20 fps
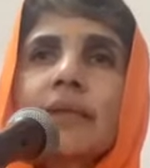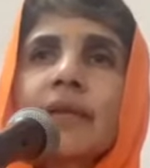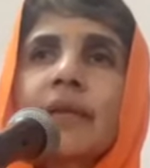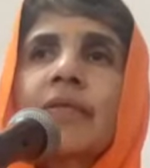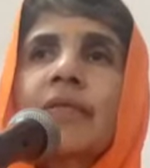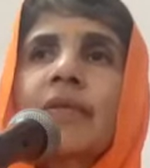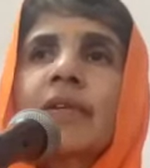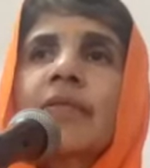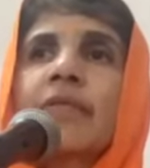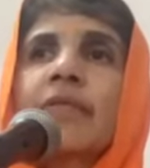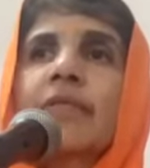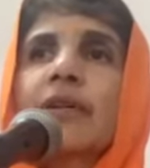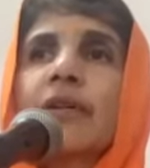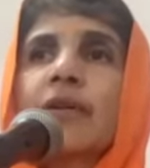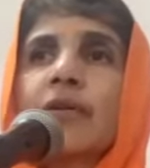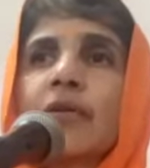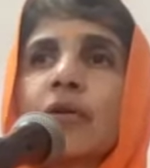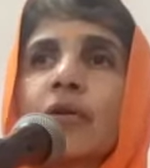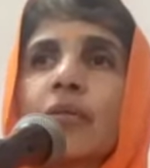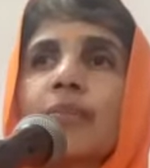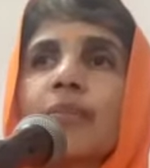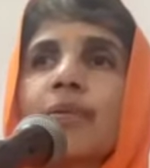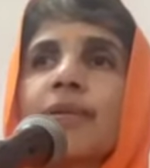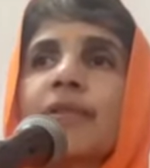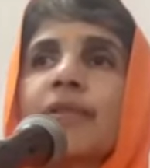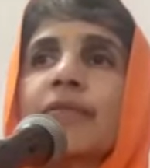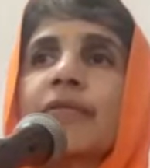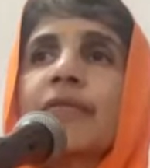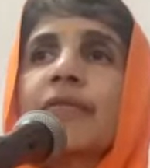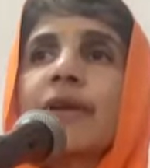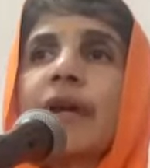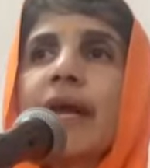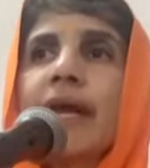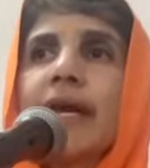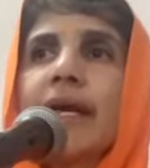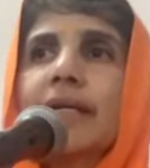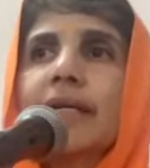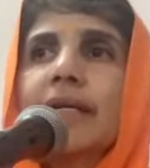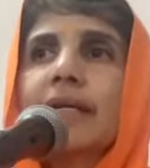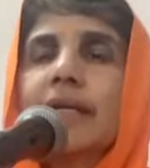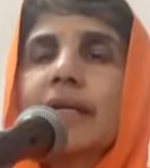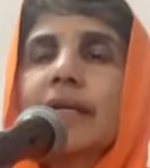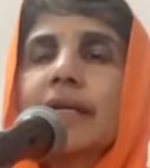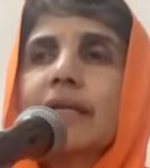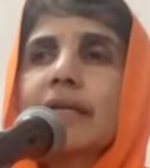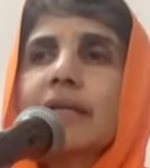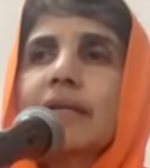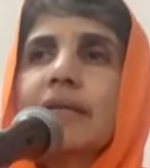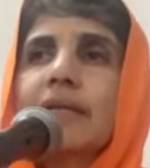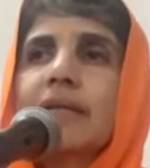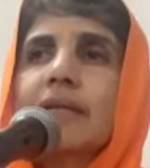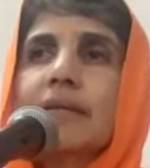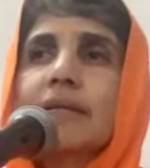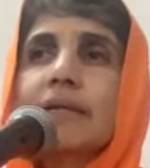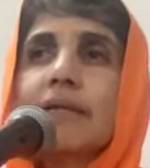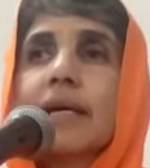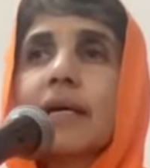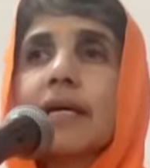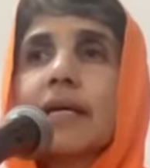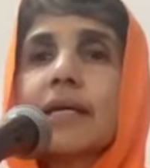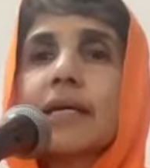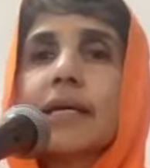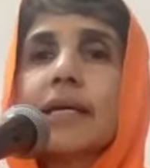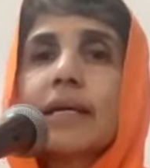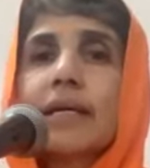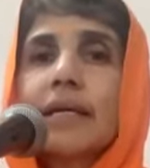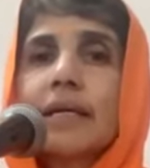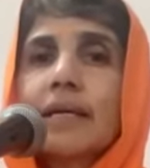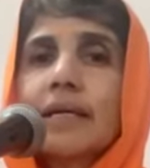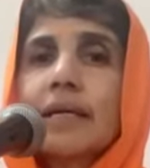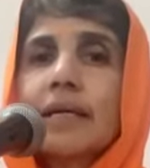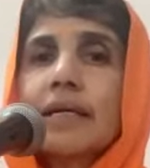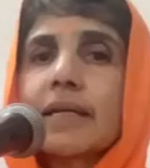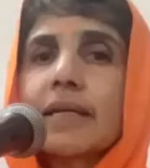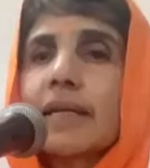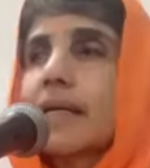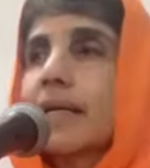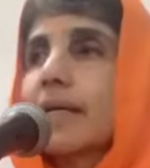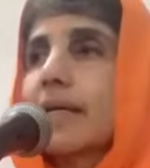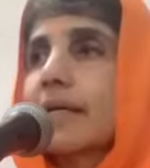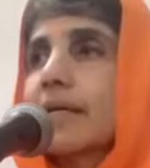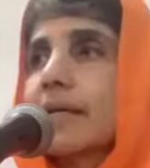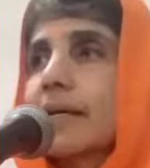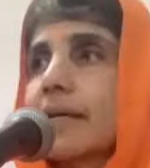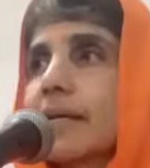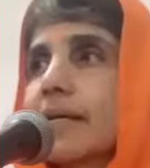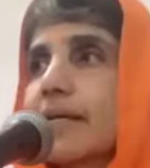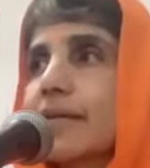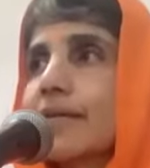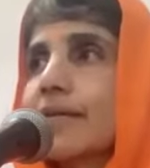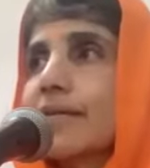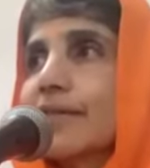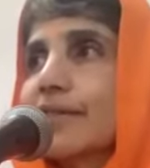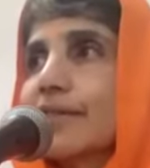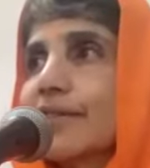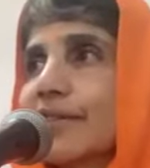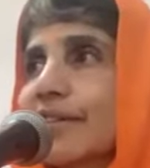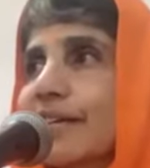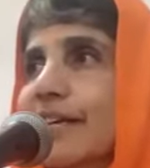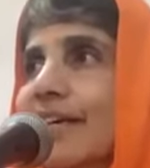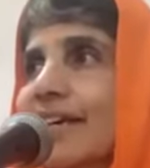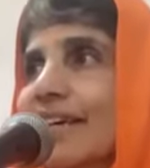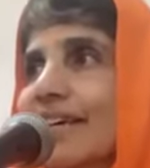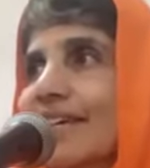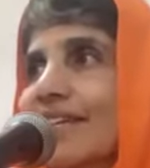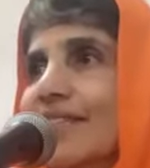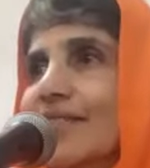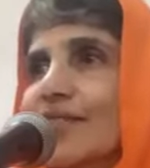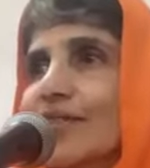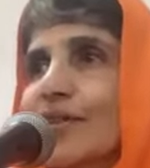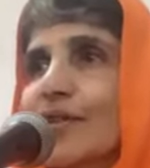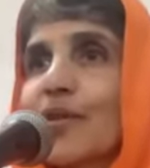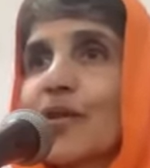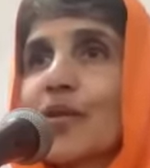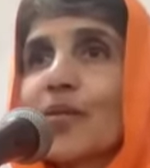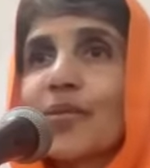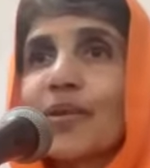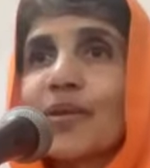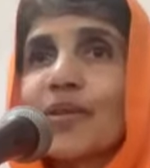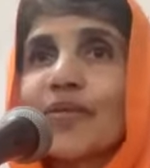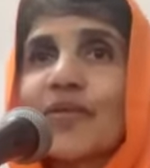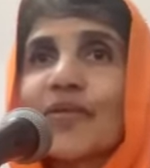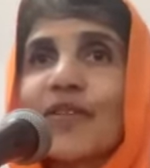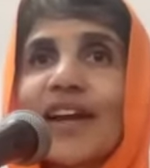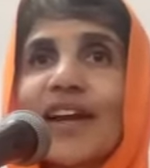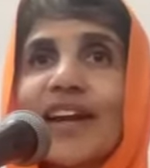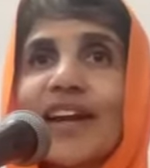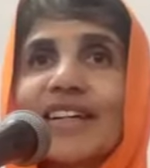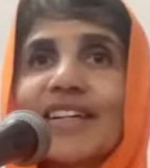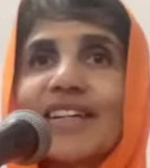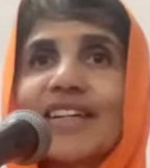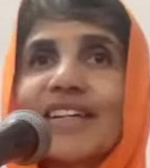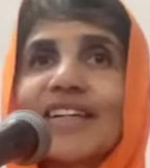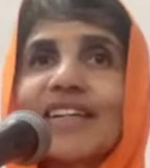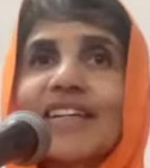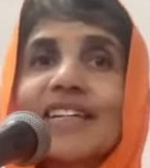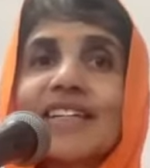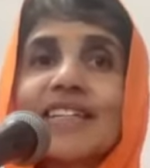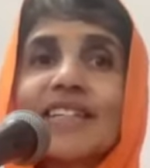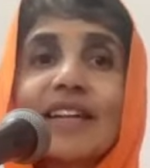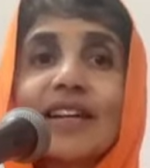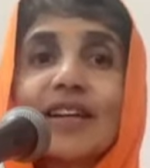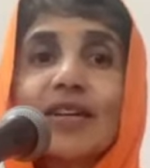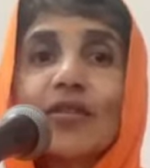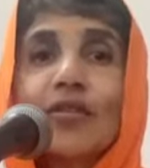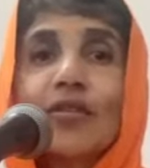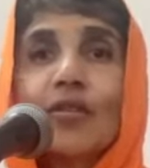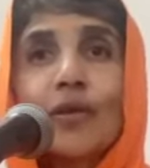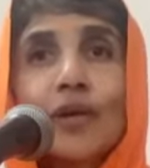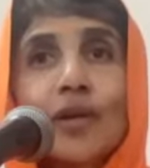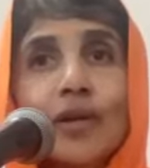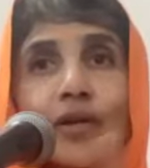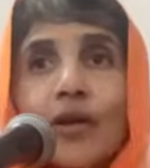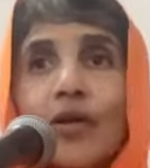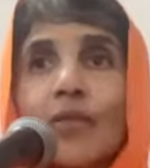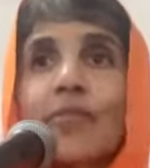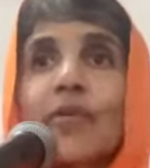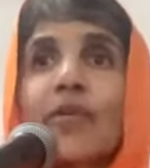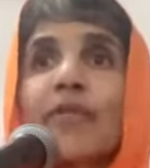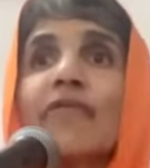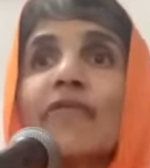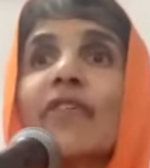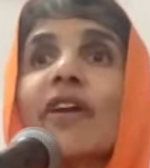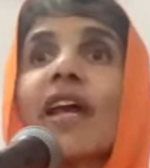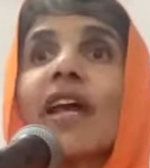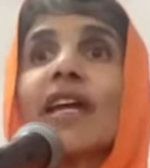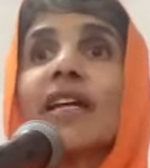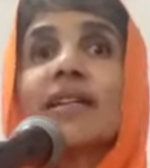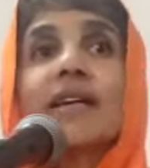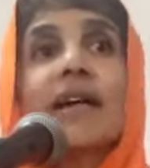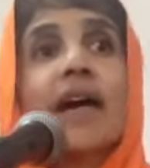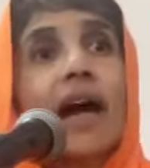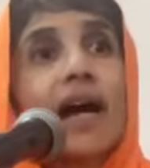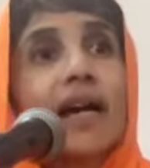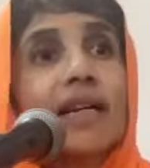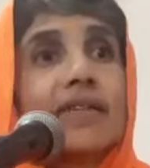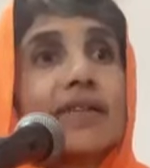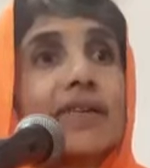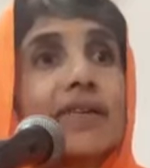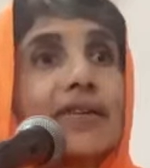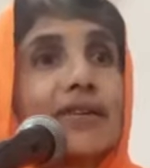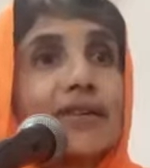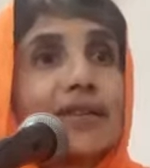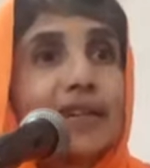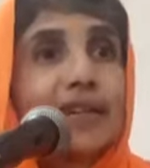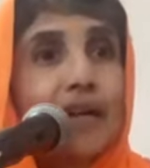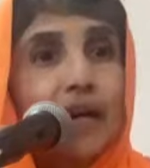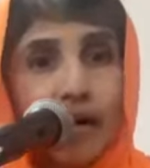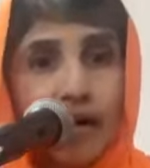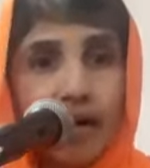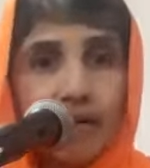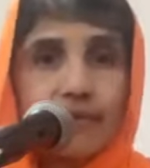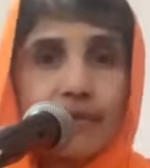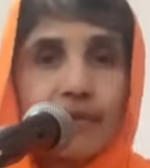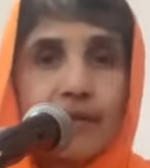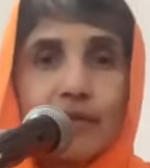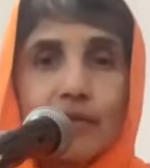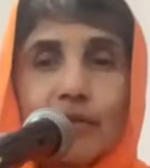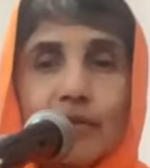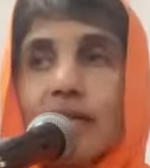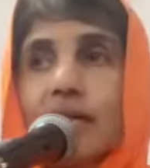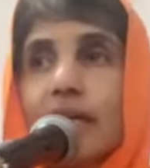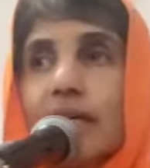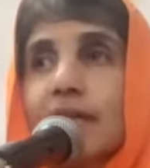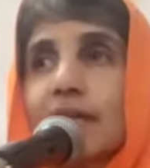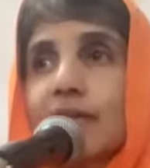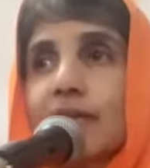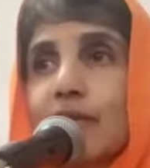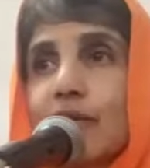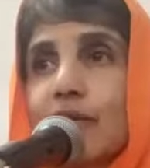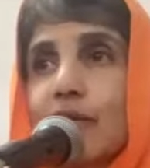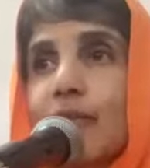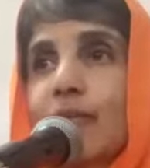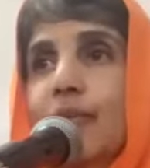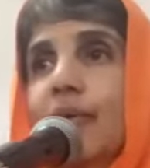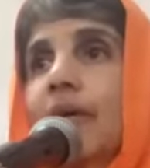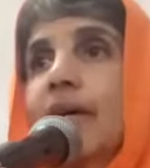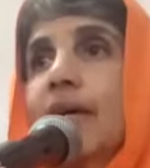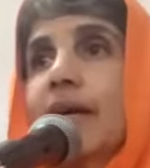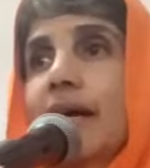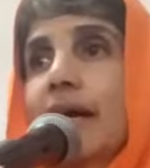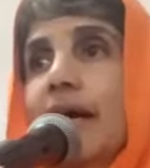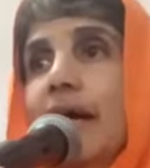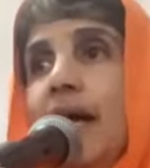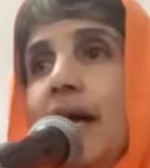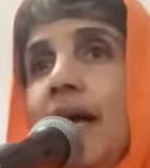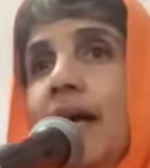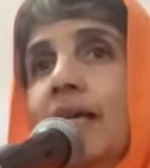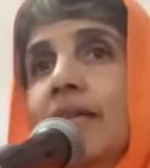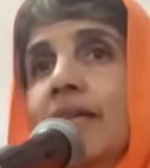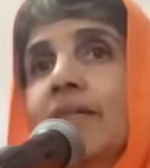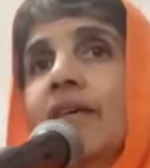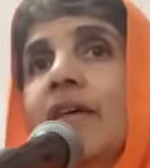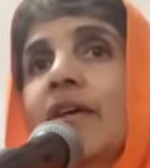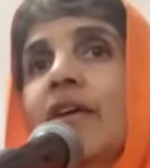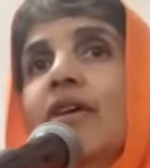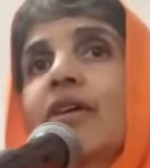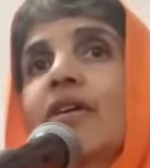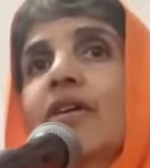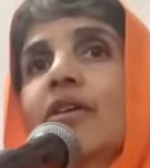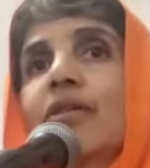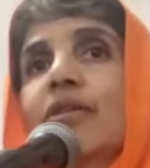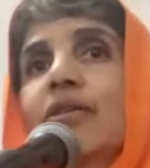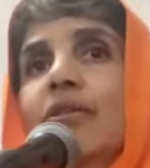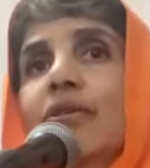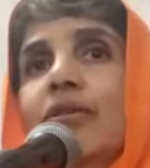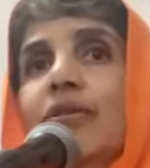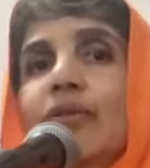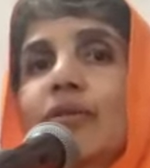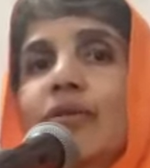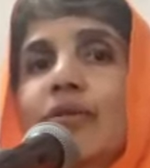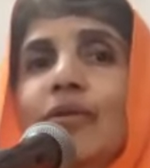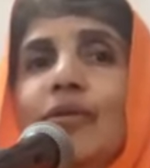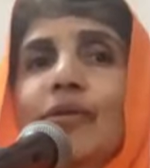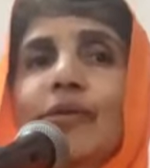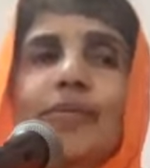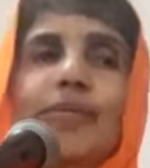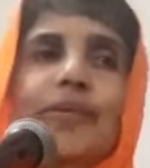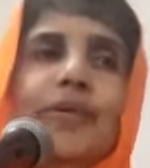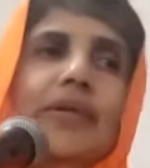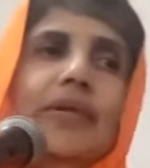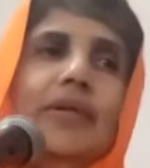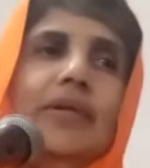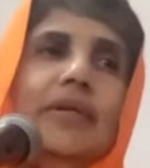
Even if the rope is frayed to look like a tongue of the snake, if the rope is frayed, still you will not be frayed at all after looking at the rope as rope.